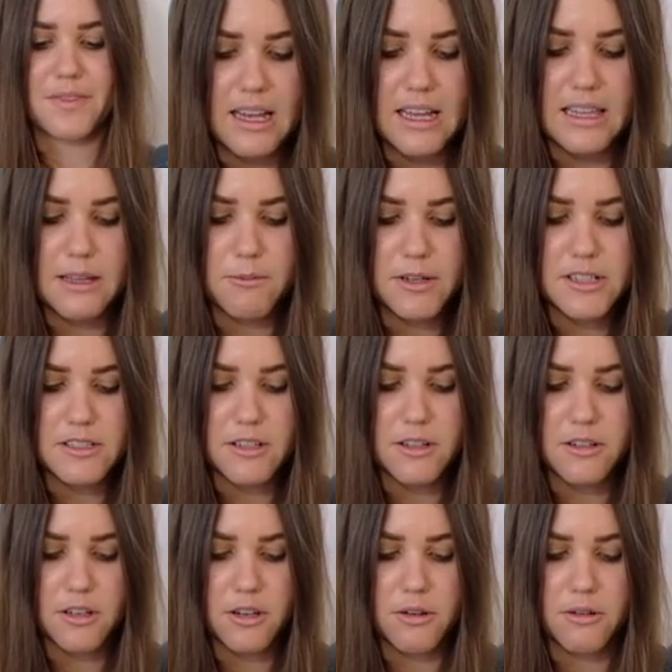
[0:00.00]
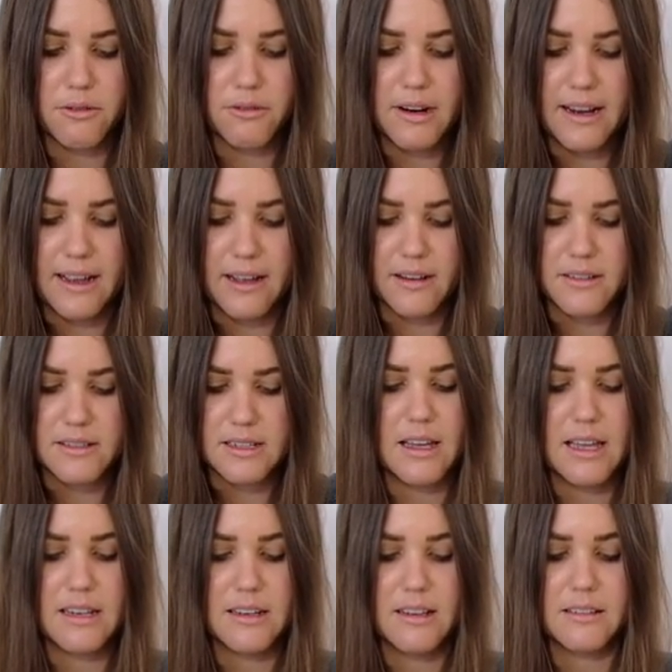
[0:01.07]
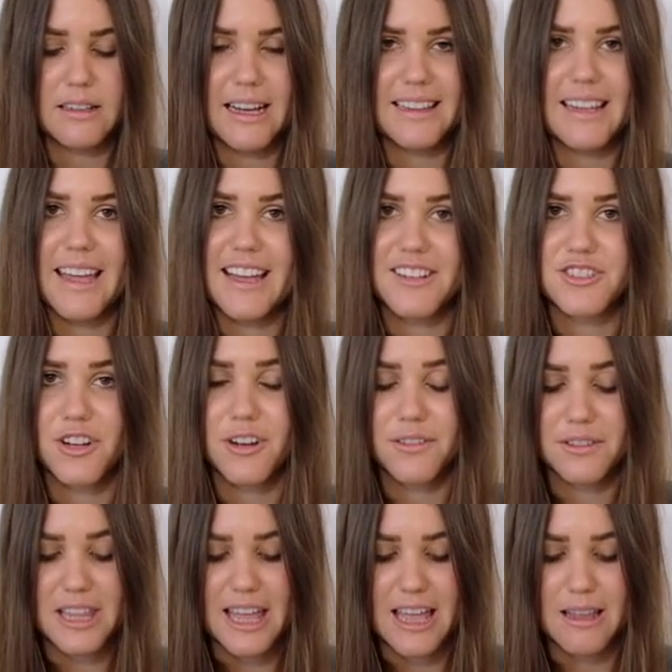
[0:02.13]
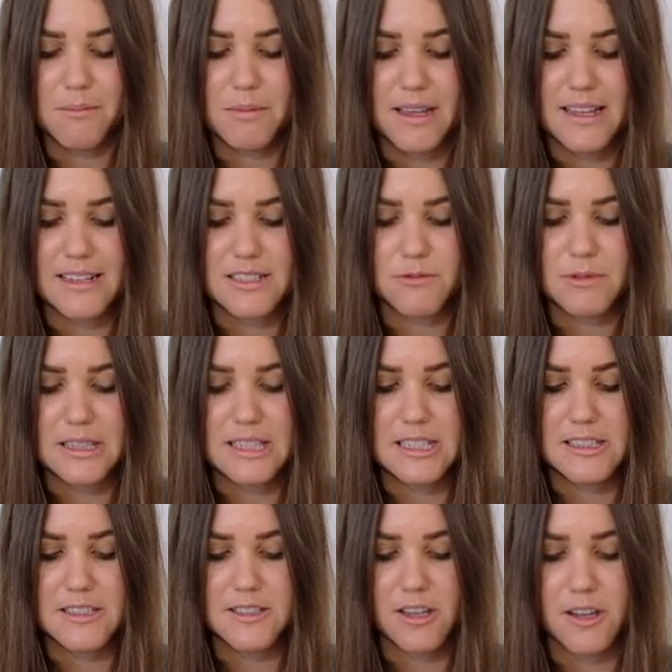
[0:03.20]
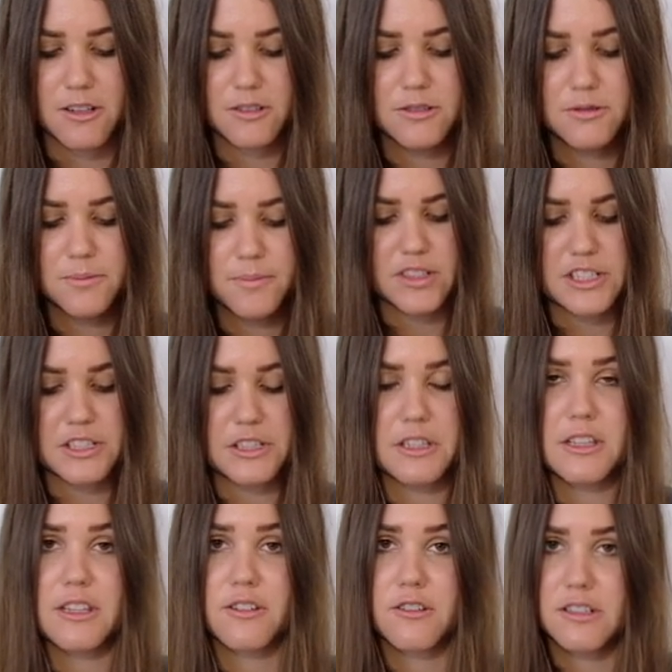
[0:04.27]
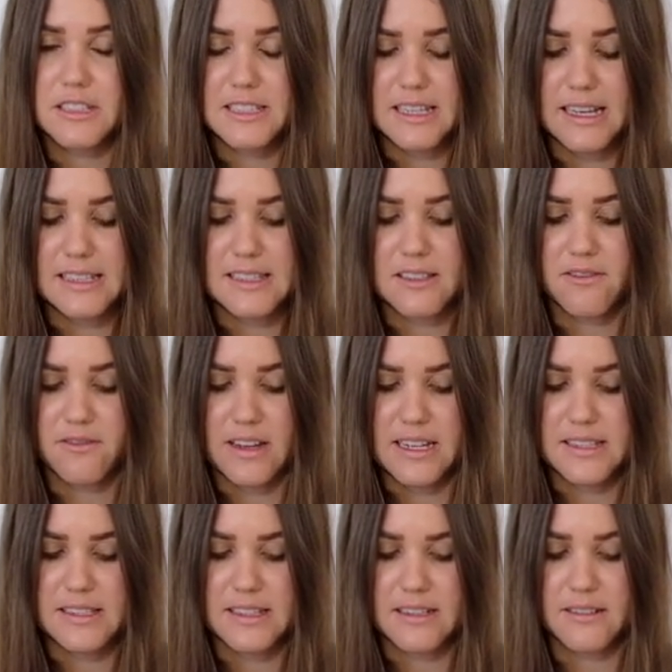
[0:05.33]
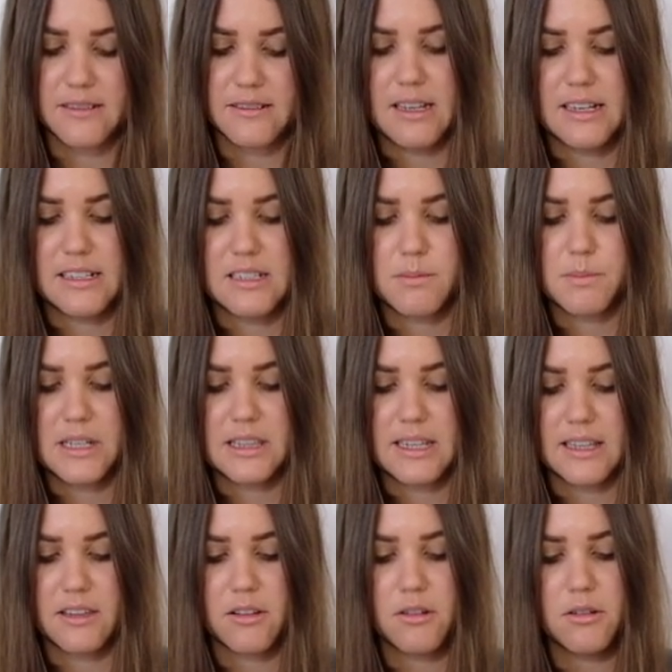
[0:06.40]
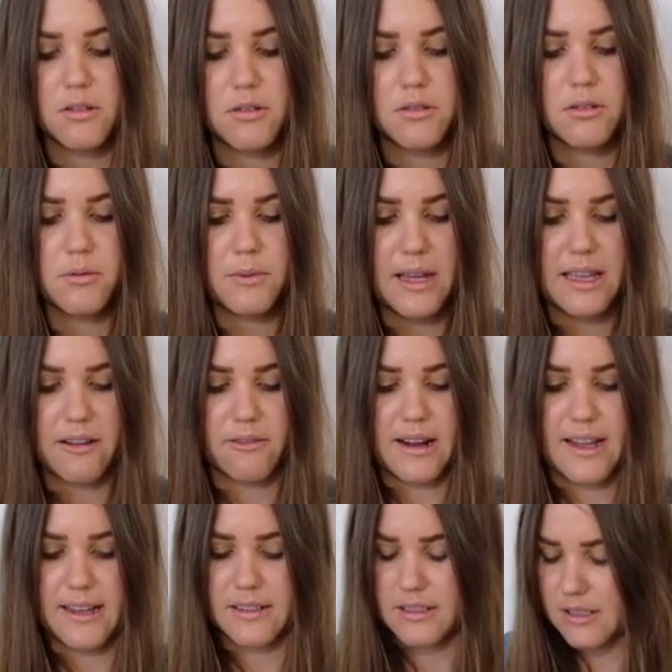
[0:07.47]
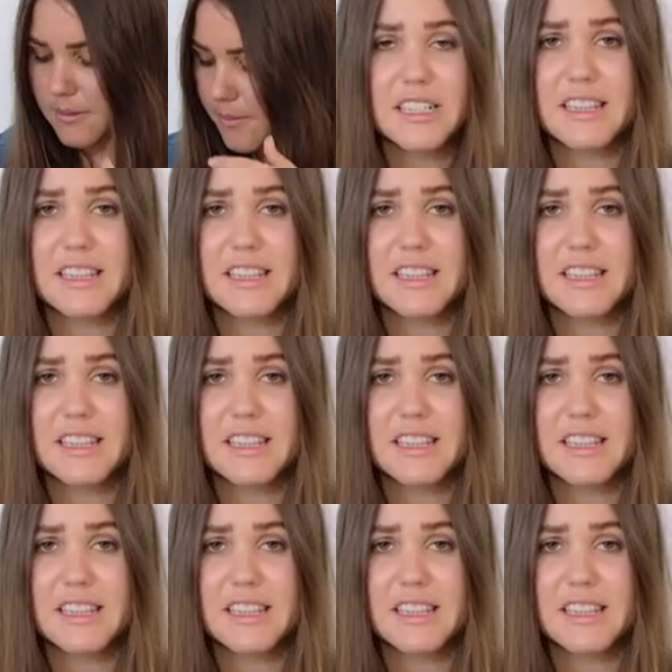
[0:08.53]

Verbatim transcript: And then we're just gonna go around and align the edge of the headband with this circle so that the good sides are facing and just pin that all the way around.